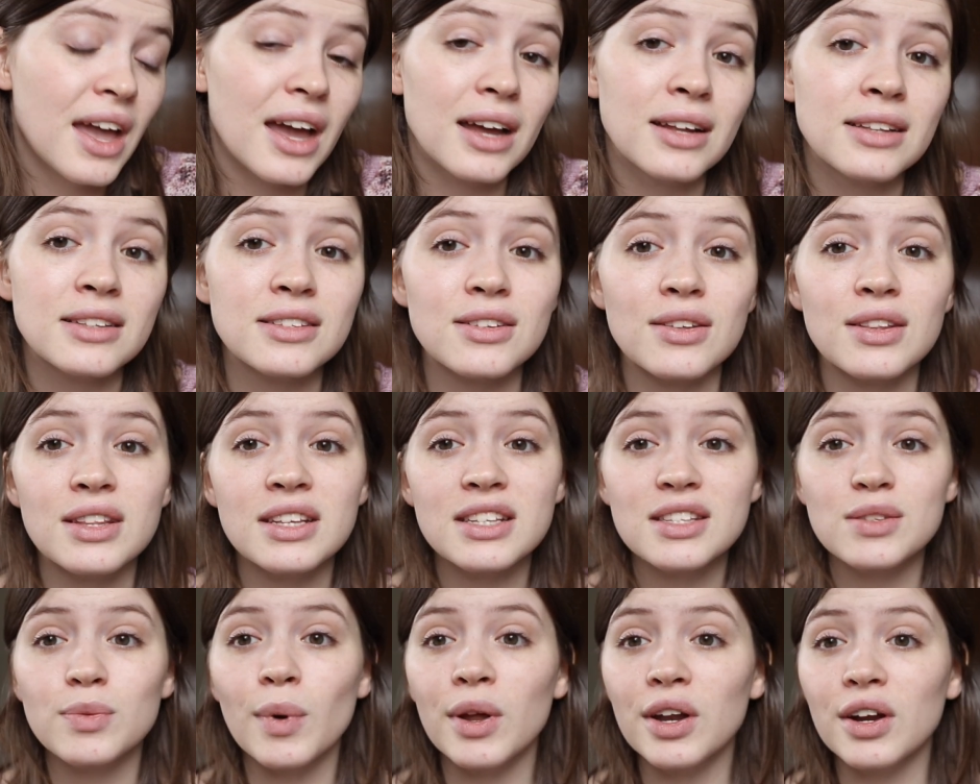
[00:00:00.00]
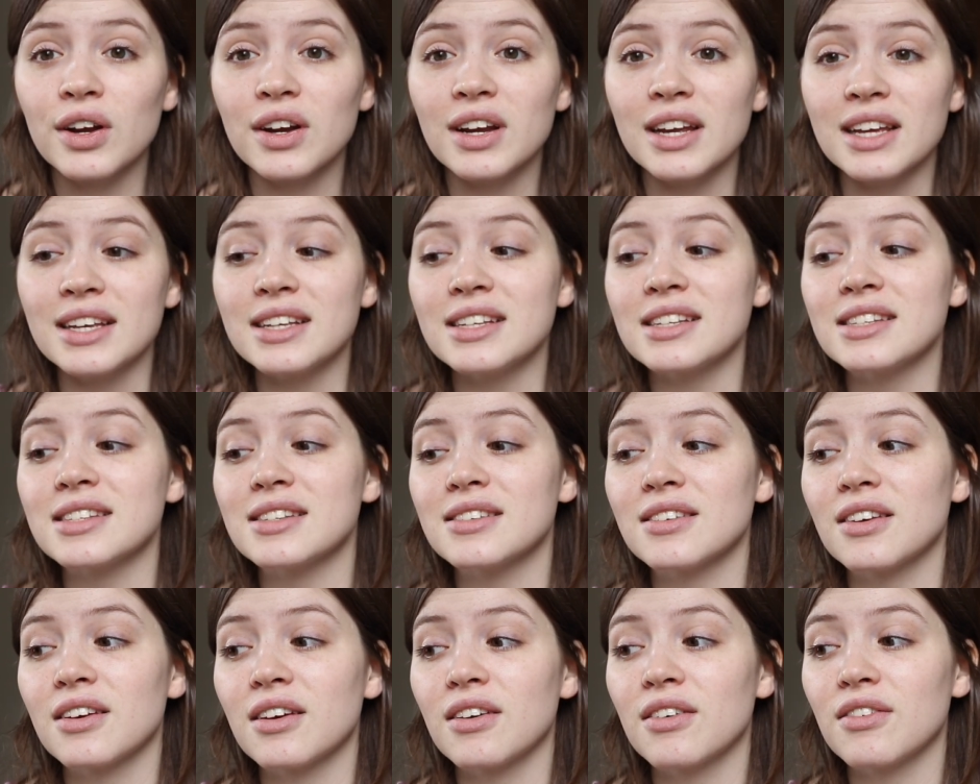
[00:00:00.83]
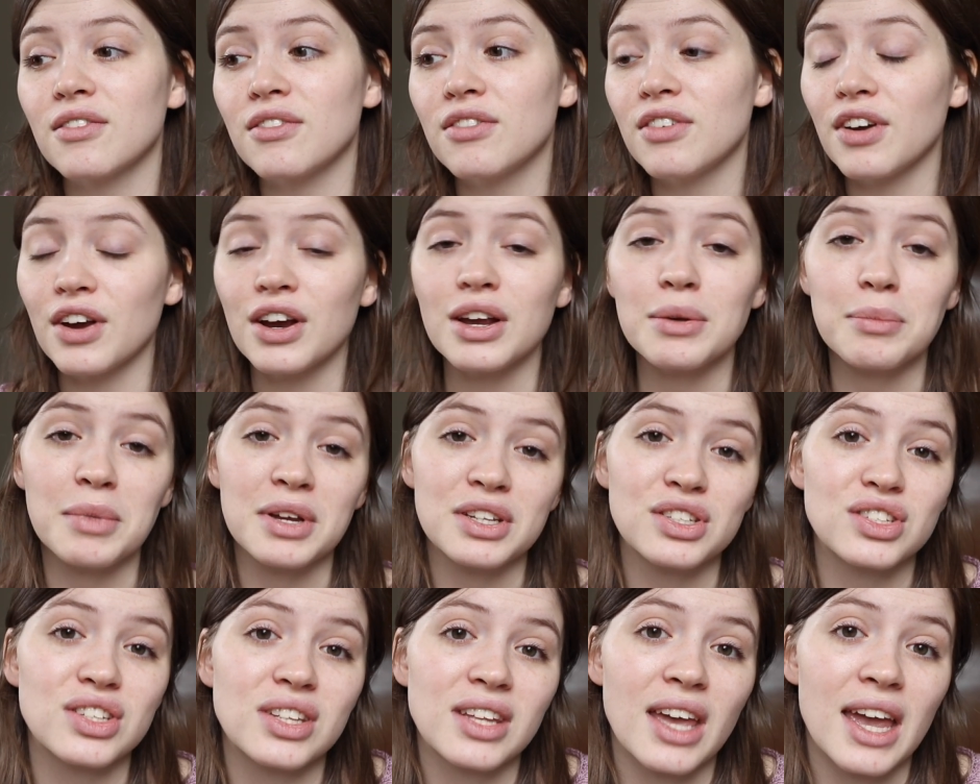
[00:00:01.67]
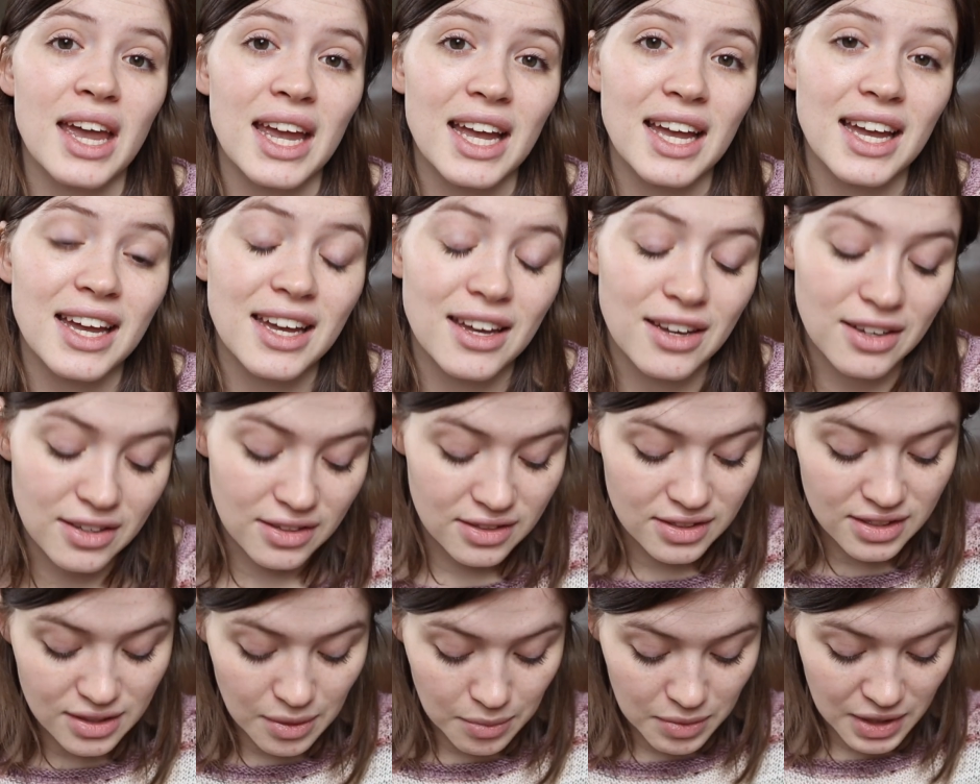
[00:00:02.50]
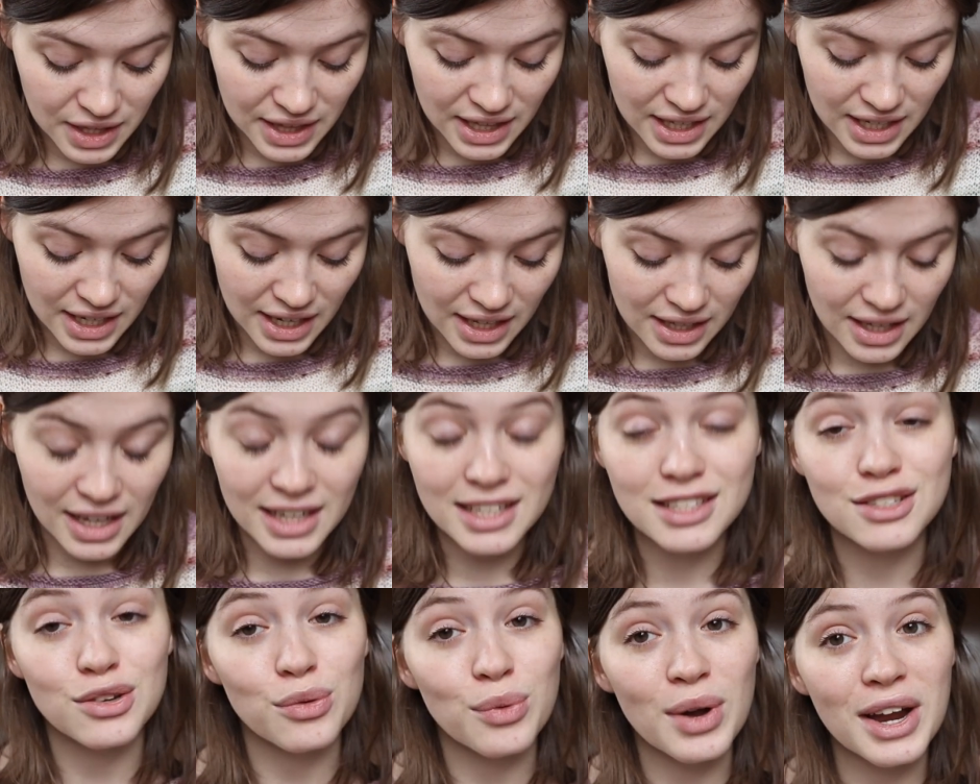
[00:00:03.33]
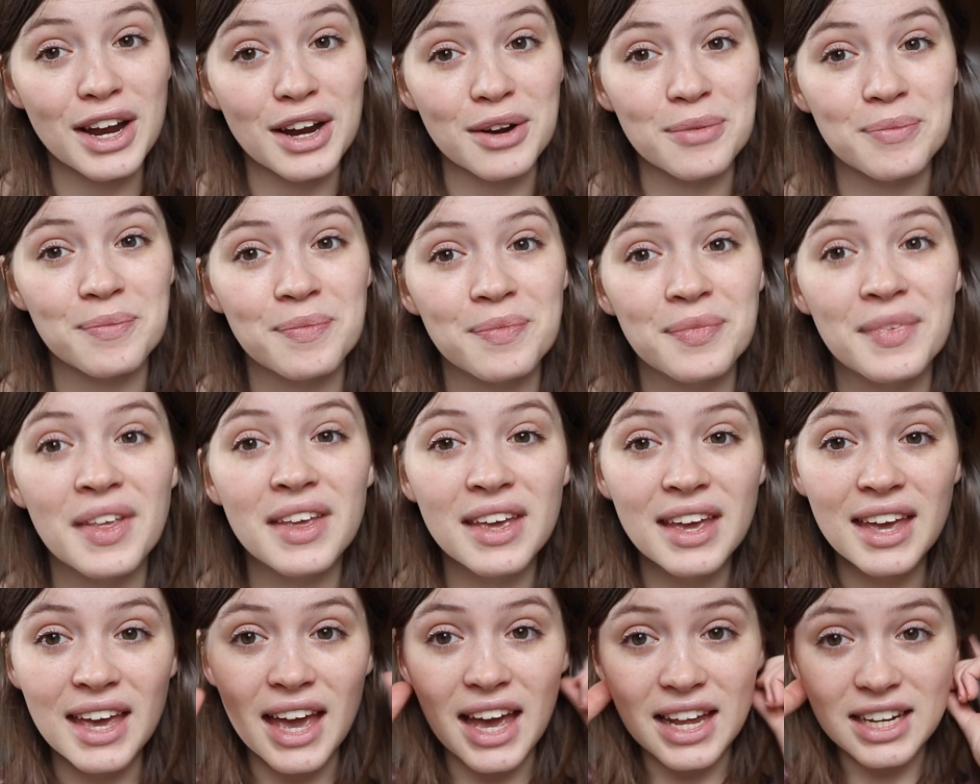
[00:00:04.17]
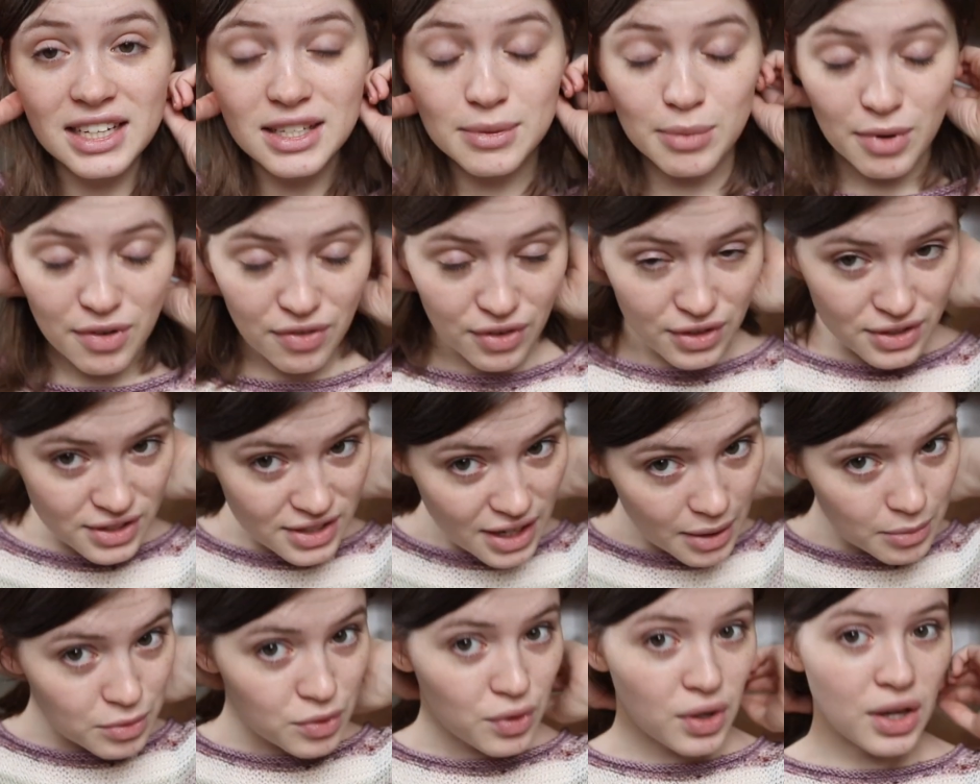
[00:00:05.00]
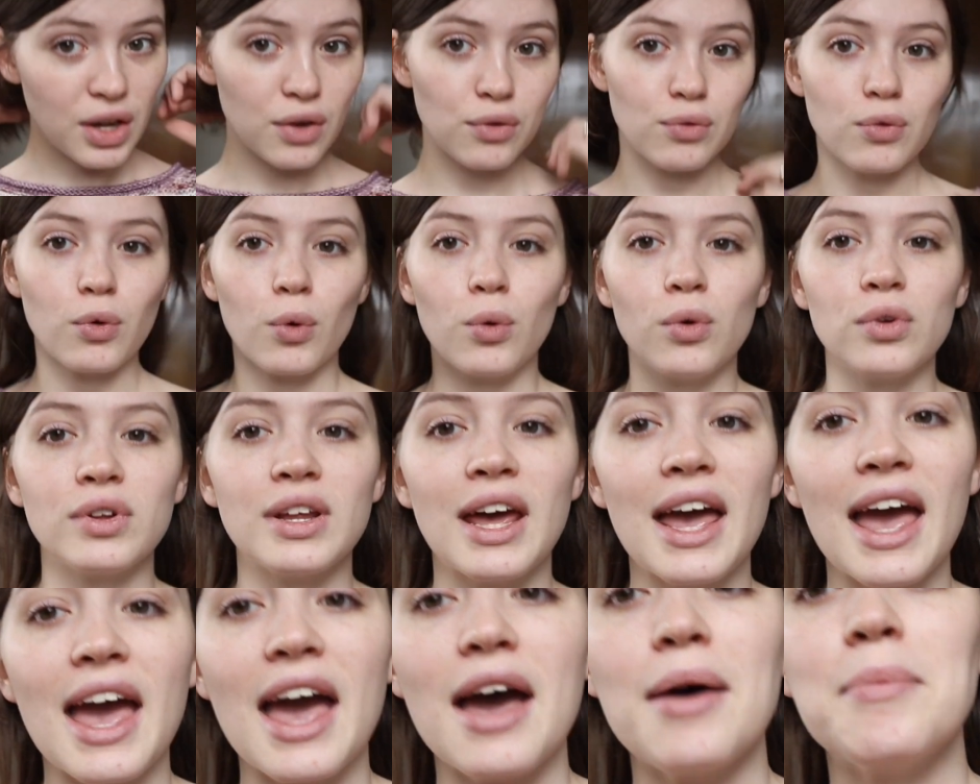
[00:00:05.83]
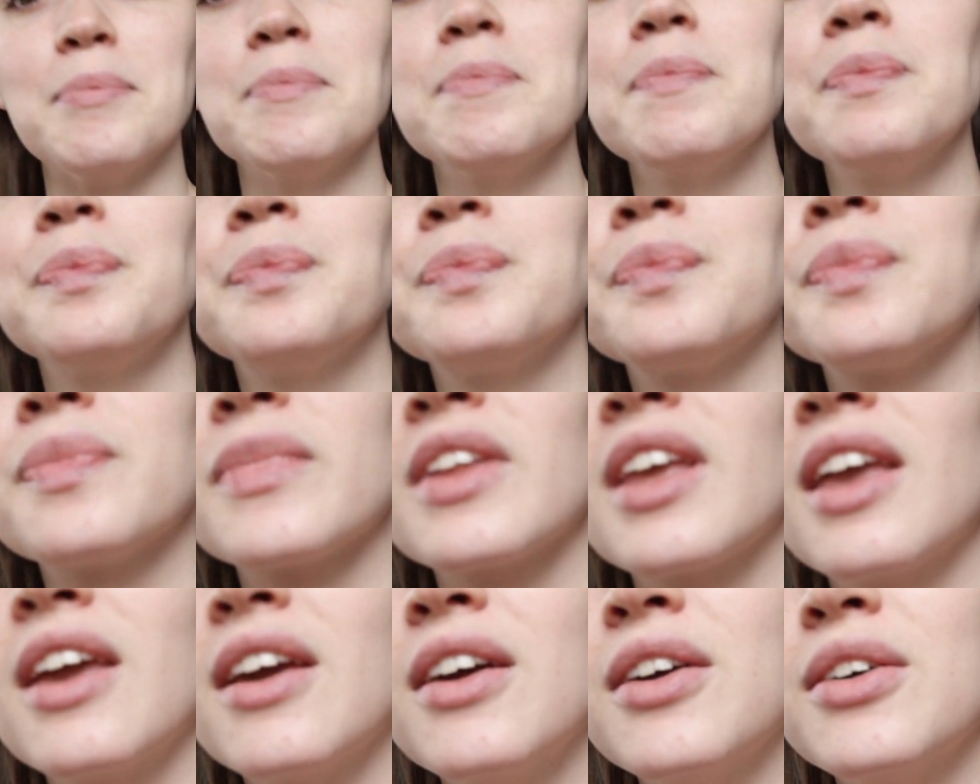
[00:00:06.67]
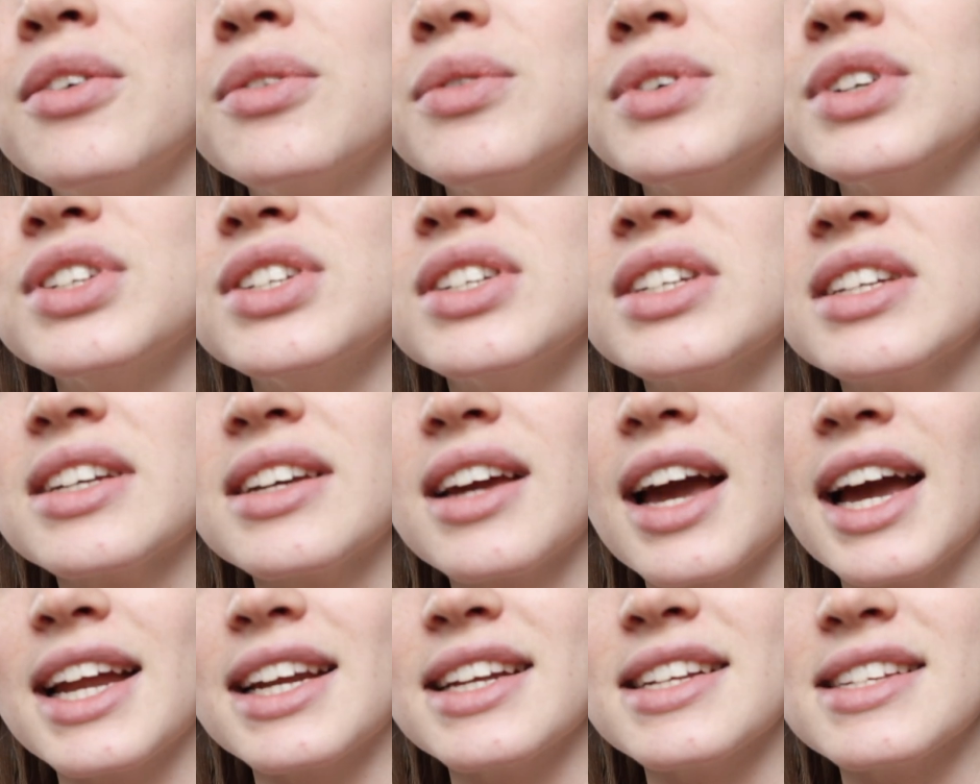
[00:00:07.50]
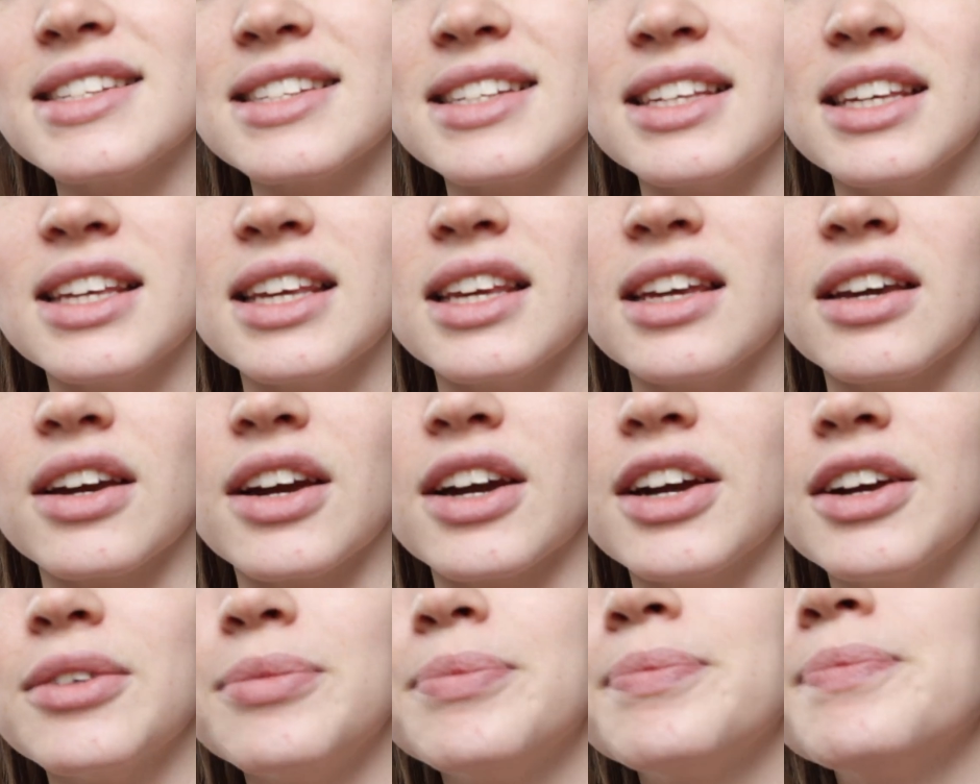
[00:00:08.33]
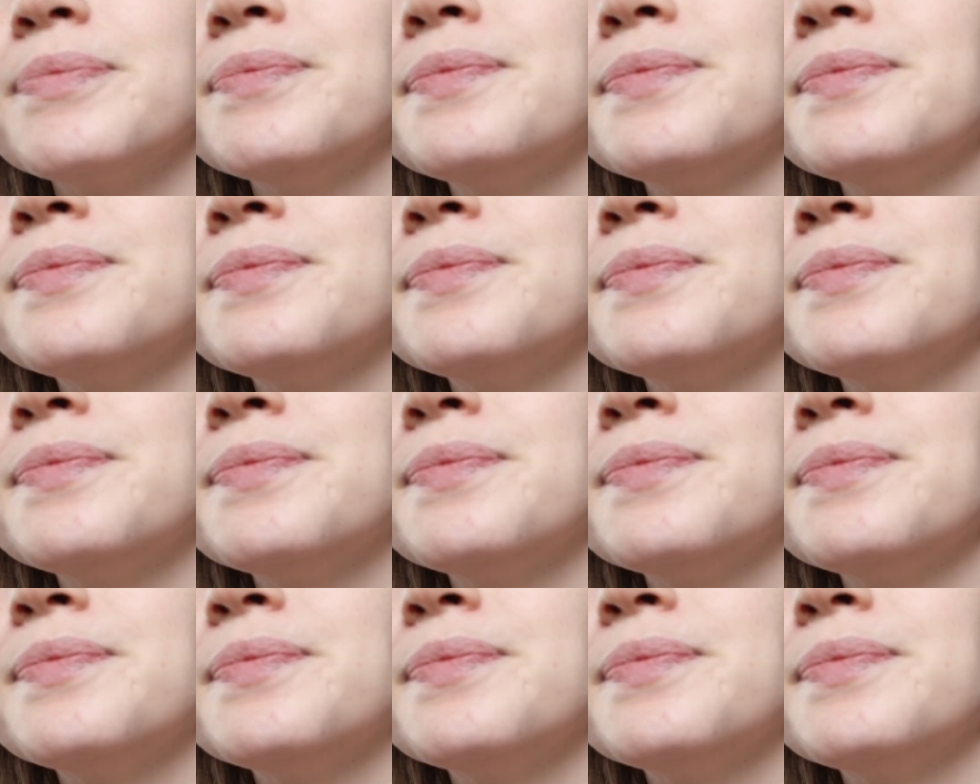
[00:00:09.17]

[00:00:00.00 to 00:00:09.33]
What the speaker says: And so this sweater is very much like something that I like to wear. And it's my first time doing a rolled hem, which you can kind of see here.